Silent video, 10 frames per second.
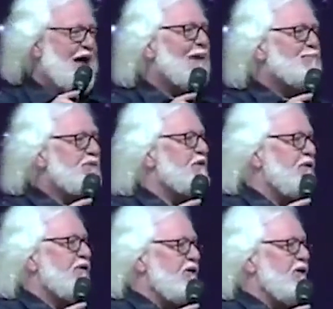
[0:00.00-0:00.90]
happened
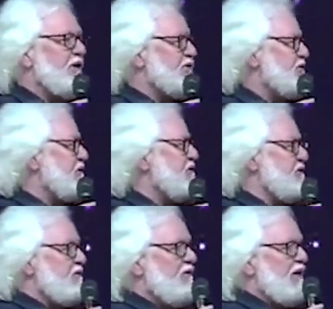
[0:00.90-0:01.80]
in our nation.
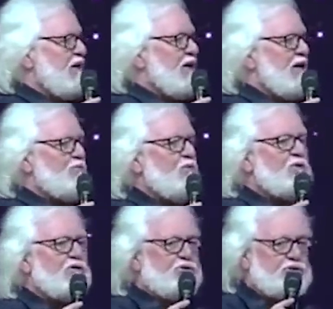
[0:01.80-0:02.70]
Now, I
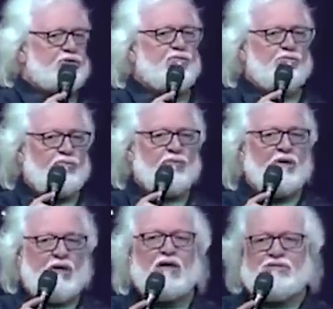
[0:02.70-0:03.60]
want us to
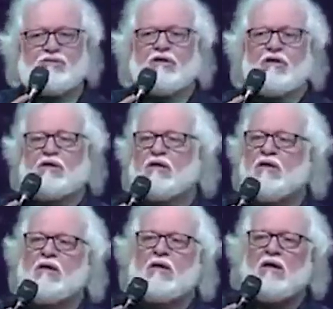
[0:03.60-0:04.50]
realize that.
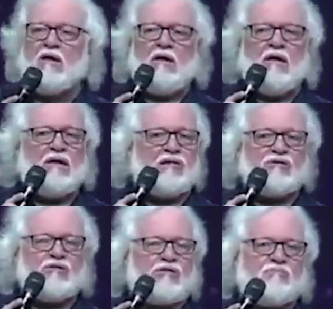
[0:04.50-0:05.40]

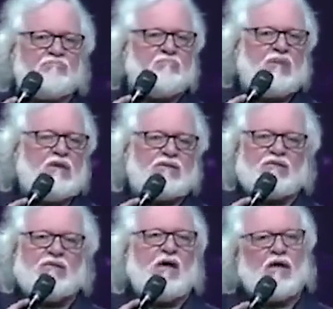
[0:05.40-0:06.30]
It's,
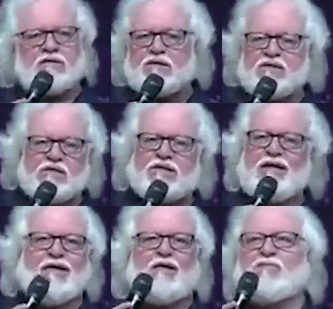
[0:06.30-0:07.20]
it's not the
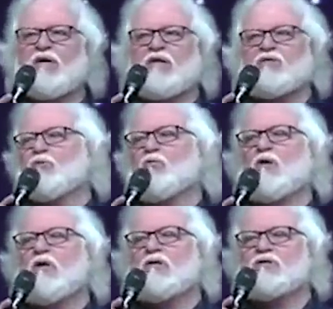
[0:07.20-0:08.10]
same as it
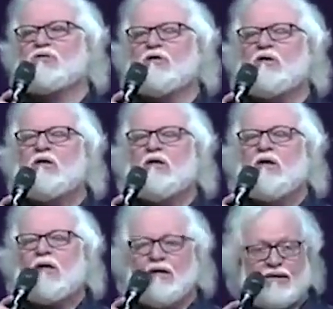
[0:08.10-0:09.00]
was
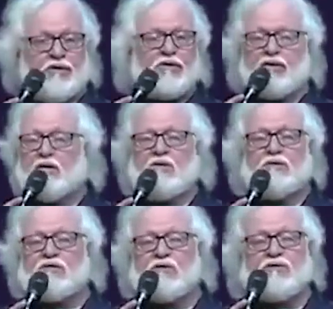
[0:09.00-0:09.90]
a year
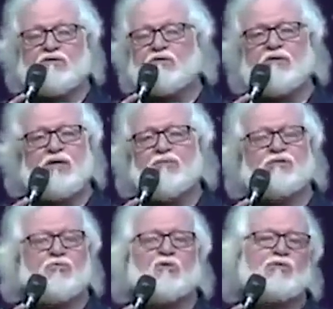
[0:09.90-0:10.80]
ago, it's not the same
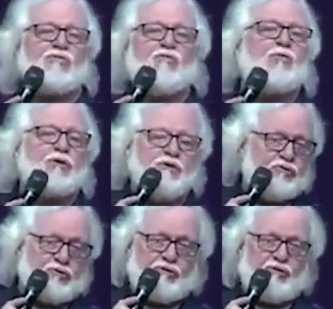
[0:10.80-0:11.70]
as it was four
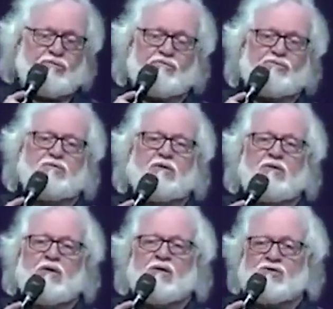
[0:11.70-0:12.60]
years ago.
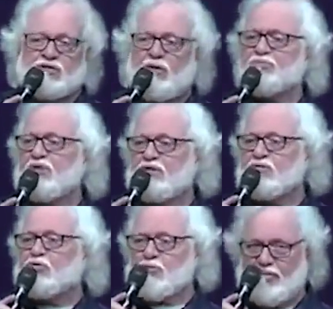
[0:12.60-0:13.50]

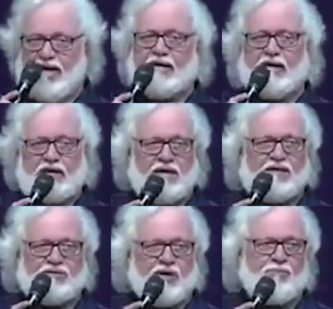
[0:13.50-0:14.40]
Something dramatic
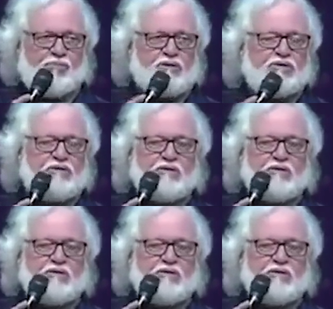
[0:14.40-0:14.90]
has happened.